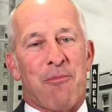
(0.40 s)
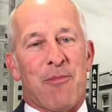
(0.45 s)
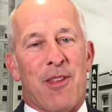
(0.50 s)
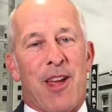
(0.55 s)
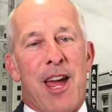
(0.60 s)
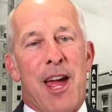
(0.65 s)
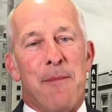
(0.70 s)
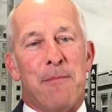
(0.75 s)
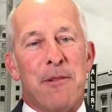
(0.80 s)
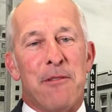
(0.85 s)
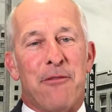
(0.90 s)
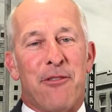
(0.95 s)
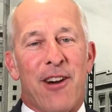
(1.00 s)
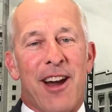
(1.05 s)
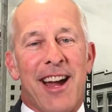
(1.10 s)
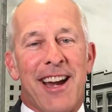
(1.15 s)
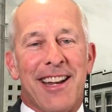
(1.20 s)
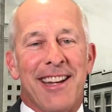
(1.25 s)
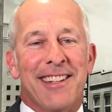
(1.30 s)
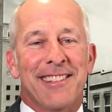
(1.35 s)
Happy
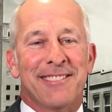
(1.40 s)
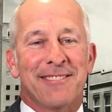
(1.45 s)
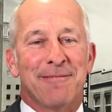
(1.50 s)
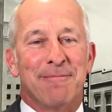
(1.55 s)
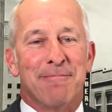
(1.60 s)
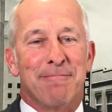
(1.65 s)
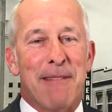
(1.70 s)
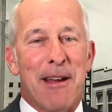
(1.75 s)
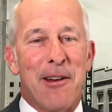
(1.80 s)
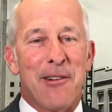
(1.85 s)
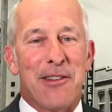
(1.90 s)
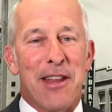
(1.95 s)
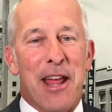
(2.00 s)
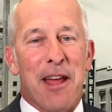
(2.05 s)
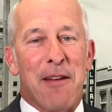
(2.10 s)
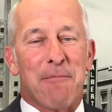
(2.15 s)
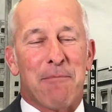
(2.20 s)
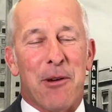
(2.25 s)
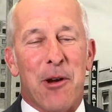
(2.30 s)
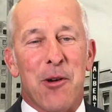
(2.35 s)
Friday. Mayor
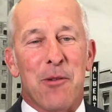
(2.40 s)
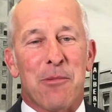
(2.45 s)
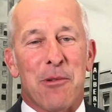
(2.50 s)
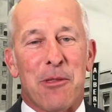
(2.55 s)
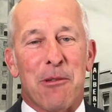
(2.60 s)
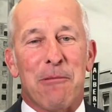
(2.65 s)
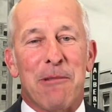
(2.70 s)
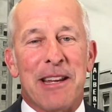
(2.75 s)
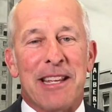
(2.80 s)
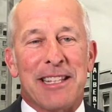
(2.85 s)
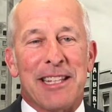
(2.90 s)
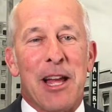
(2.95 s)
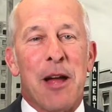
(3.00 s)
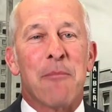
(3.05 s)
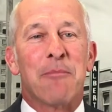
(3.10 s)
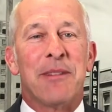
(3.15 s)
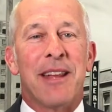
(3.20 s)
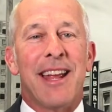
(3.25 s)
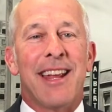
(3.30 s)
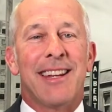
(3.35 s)
Dan Pope with a weekly
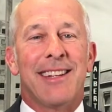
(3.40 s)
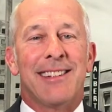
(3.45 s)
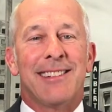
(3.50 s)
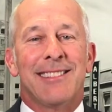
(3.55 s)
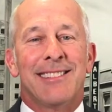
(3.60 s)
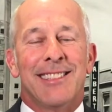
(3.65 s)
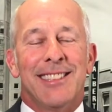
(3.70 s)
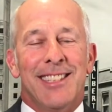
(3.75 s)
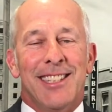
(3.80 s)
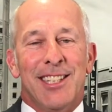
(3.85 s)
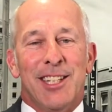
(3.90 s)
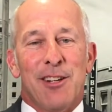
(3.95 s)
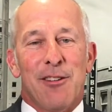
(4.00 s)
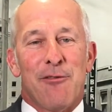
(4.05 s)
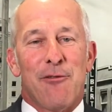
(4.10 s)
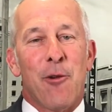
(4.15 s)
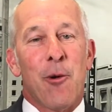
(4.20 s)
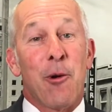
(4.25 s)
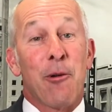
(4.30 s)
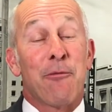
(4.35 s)
update
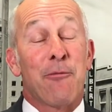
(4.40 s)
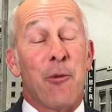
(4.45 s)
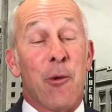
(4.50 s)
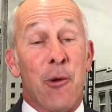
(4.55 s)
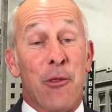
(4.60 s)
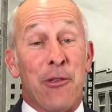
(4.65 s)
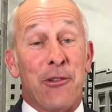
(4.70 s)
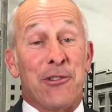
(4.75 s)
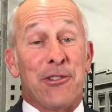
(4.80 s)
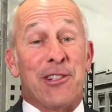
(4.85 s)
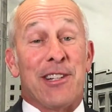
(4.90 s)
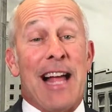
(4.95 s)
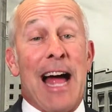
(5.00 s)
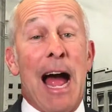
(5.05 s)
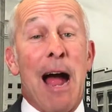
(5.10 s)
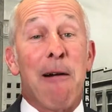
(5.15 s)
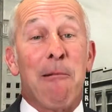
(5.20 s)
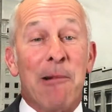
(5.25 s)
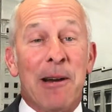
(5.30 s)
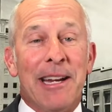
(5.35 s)
for 4th of
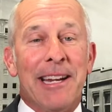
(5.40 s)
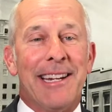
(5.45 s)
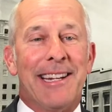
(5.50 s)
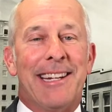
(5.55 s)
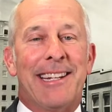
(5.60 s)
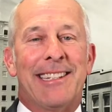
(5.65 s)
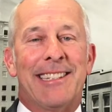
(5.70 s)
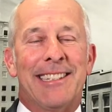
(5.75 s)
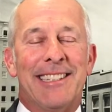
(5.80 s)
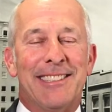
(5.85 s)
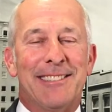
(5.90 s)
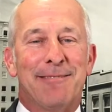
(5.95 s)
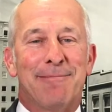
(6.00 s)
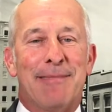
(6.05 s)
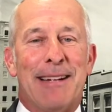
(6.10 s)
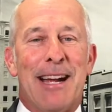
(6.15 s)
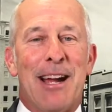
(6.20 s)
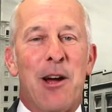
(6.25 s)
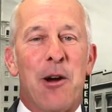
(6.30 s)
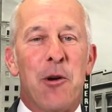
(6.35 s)
July week.
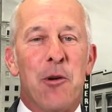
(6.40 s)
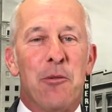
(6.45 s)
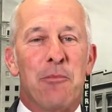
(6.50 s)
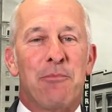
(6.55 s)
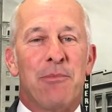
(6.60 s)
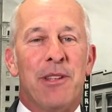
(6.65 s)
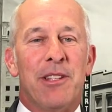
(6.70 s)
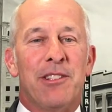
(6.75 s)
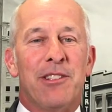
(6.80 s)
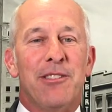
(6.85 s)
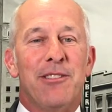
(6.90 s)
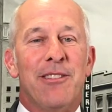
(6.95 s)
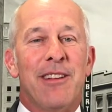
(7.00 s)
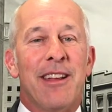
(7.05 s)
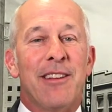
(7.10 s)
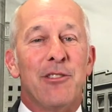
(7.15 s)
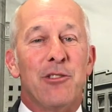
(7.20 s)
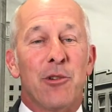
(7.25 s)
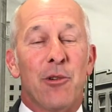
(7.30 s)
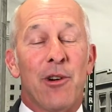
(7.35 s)
I hope that you
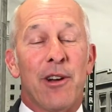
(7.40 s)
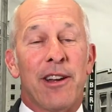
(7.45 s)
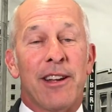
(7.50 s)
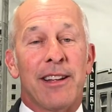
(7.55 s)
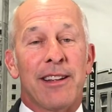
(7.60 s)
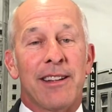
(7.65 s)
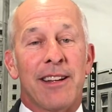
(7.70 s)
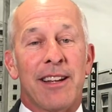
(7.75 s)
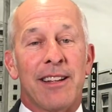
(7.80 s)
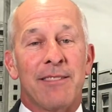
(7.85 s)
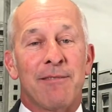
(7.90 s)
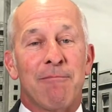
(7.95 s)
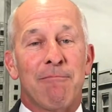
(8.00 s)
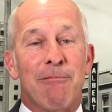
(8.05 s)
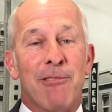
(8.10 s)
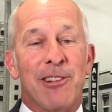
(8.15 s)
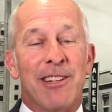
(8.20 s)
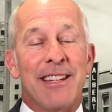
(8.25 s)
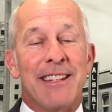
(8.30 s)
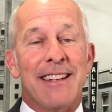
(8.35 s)
enjoyed a
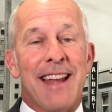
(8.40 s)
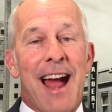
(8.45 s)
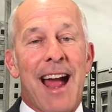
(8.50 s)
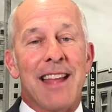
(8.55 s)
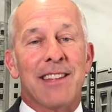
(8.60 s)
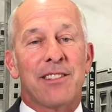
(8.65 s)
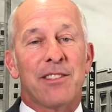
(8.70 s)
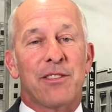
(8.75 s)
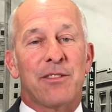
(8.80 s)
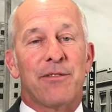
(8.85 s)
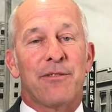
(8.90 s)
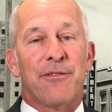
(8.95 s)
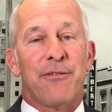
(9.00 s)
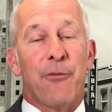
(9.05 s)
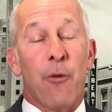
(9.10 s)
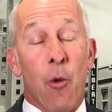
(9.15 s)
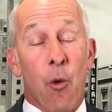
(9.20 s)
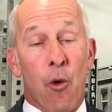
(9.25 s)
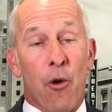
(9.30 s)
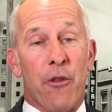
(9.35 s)
really nice
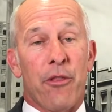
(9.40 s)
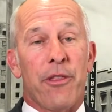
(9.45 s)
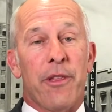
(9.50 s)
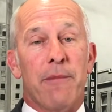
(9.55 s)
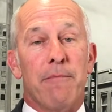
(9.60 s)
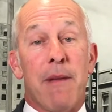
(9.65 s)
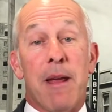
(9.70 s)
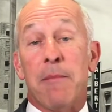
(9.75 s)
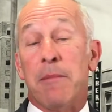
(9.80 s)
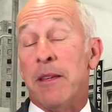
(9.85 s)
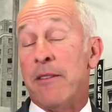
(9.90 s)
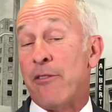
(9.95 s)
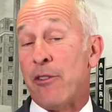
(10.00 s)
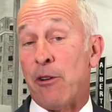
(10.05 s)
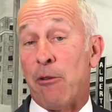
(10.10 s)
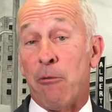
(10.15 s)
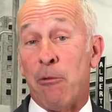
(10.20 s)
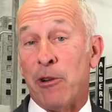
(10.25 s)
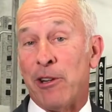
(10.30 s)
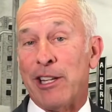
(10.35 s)
4th and maybe even
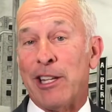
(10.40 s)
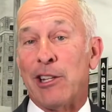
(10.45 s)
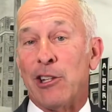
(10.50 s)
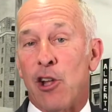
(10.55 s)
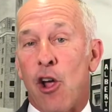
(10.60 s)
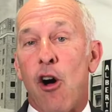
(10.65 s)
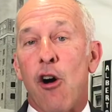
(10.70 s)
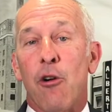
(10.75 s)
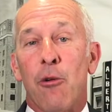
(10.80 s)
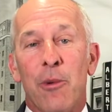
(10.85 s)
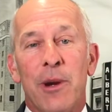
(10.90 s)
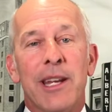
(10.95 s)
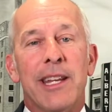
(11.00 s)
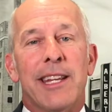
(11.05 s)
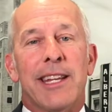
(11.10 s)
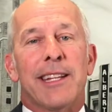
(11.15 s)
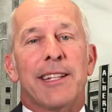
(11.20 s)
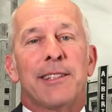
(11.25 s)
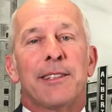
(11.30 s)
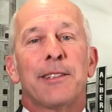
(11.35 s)
a really long
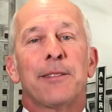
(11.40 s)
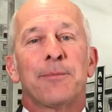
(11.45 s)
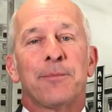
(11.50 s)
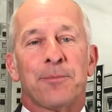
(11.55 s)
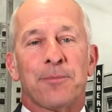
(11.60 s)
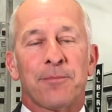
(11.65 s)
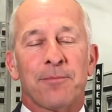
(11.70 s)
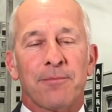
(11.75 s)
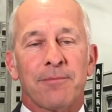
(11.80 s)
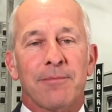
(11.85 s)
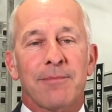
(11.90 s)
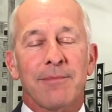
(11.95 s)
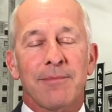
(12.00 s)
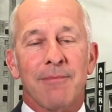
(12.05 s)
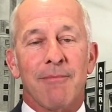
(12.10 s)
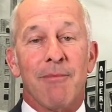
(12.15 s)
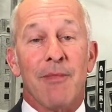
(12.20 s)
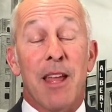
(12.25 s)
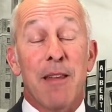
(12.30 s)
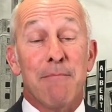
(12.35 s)
weekend,
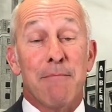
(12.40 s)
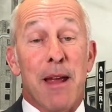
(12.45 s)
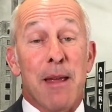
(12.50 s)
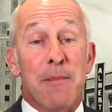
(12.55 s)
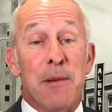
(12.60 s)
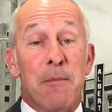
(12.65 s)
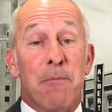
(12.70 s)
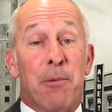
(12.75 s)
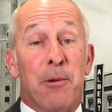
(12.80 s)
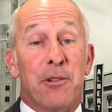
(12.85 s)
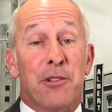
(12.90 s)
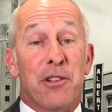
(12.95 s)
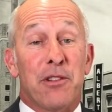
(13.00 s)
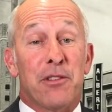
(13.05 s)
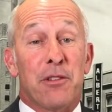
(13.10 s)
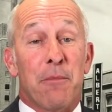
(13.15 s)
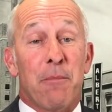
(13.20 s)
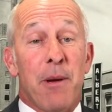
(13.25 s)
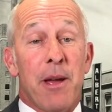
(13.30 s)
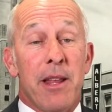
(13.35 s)
and maybe
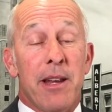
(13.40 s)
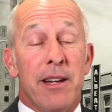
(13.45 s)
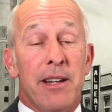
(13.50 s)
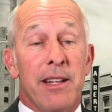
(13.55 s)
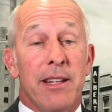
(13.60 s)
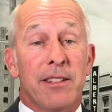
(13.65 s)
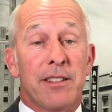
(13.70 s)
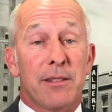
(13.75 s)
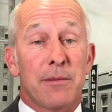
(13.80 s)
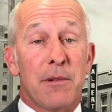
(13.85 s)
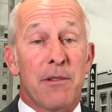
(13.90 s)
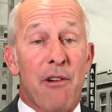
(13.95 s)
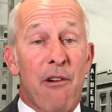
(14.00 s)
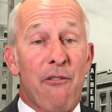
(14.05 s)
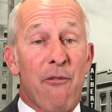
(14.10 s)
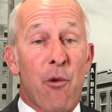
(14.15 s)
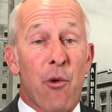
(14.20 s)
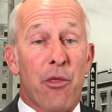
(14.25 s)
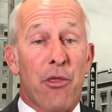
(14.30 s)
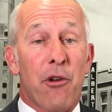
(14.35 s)
participated in some of our
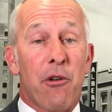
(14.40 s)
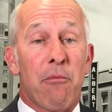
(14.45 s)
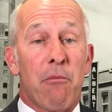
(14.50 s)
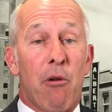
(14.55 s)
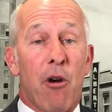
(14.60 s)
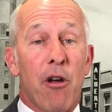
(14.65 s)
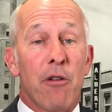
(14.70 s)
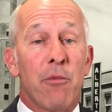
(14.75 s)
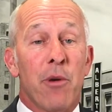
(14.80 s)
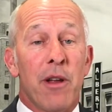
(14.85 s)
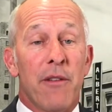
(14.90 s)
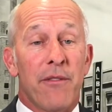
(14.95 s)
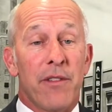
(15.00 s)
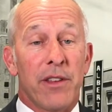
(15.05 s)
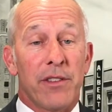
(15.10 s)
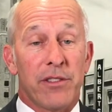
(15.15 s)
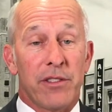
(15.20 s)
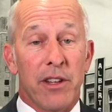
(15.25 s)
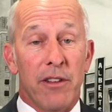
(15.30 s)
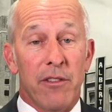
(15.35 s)
4th on Broadway
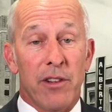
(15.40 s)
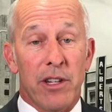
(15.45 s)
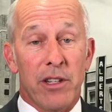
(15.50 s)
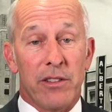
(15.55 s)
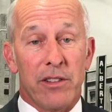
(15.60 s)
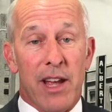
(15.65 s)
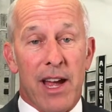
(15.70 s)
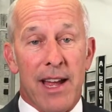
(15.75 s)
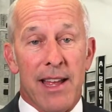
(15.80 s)
festivities.